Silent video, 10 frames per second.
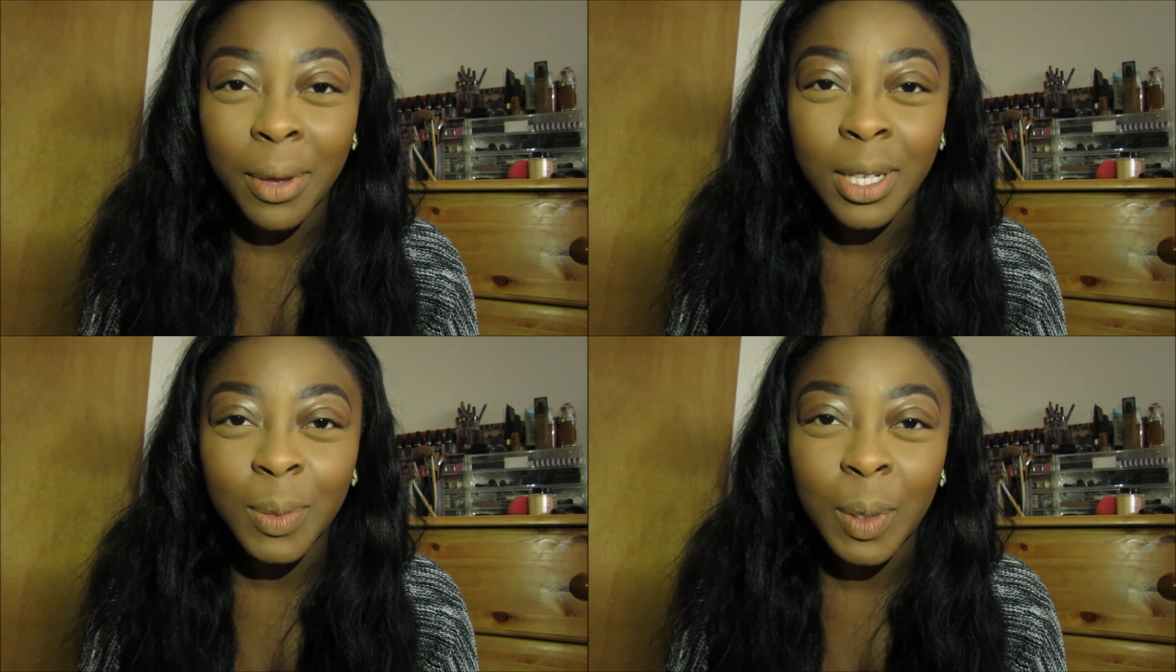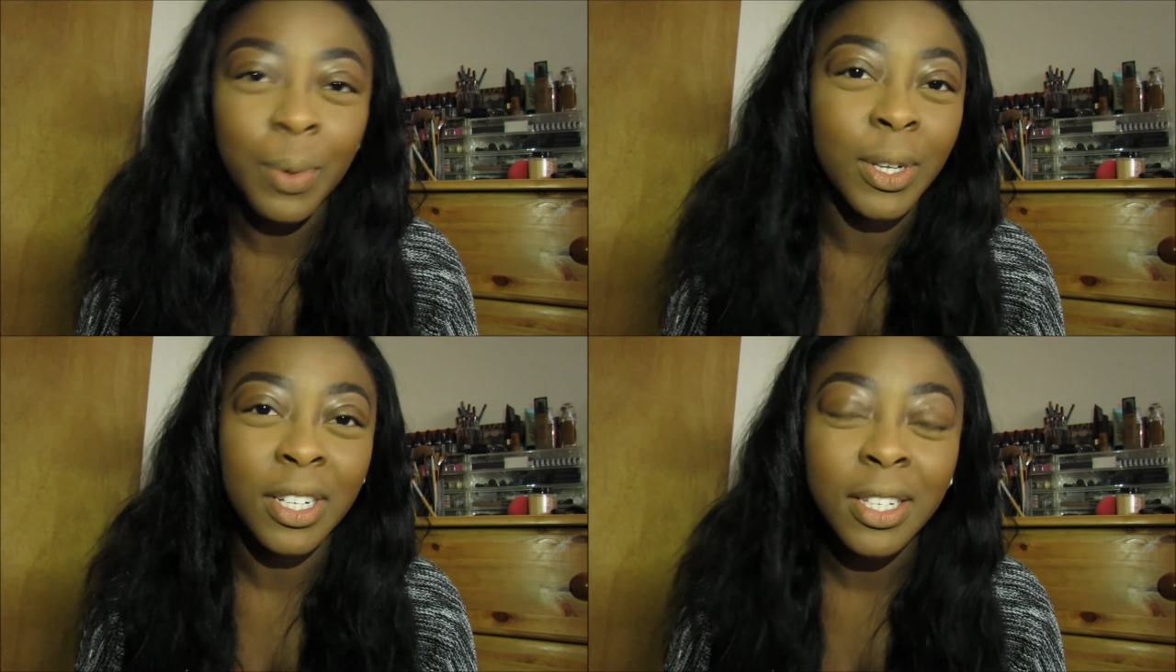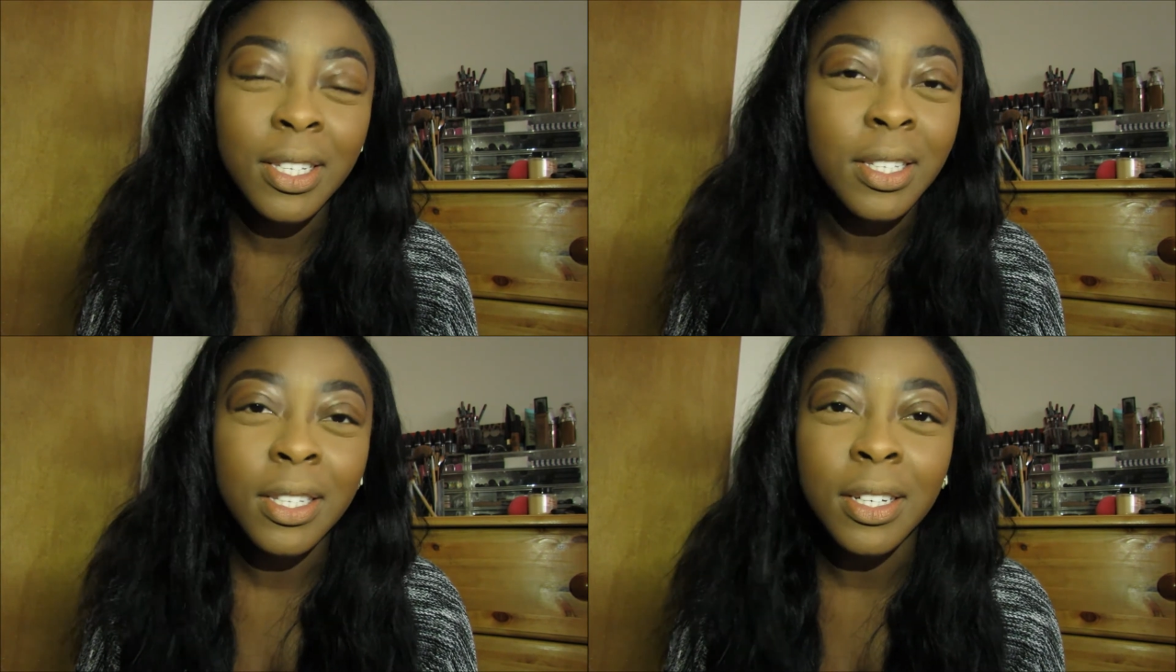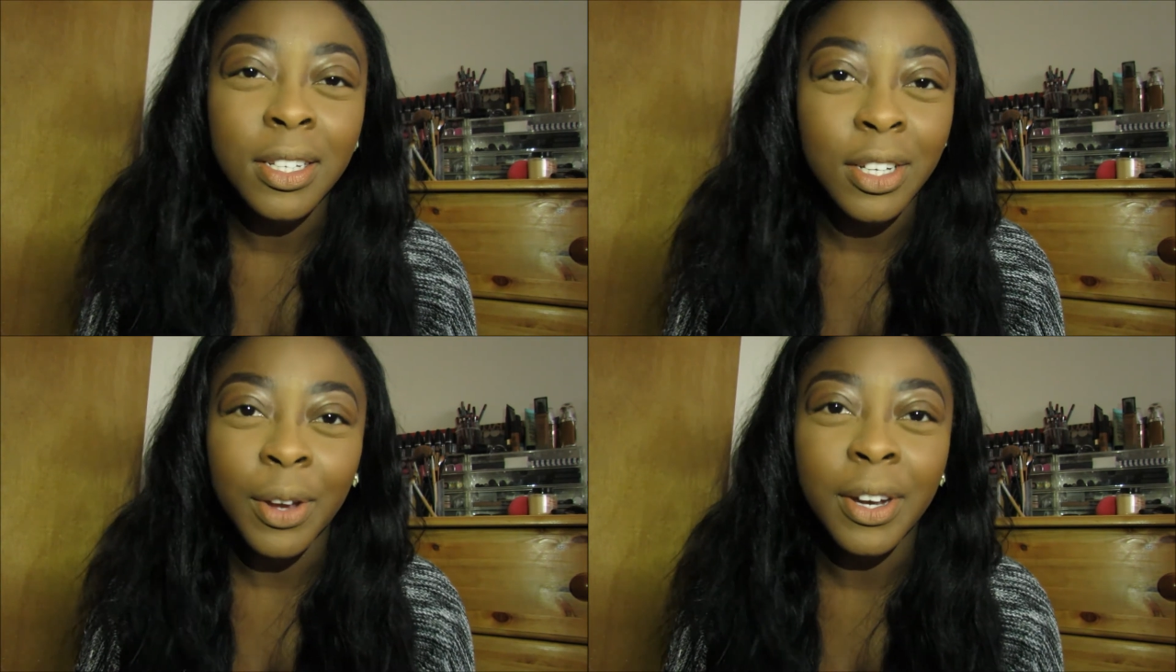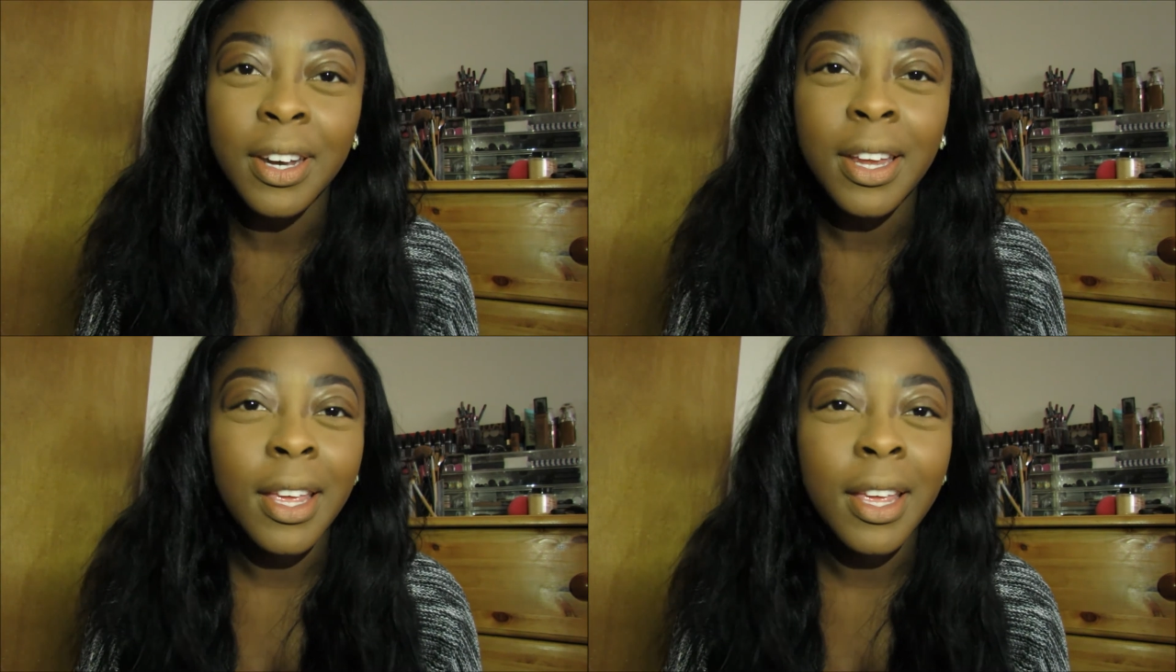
because people just don't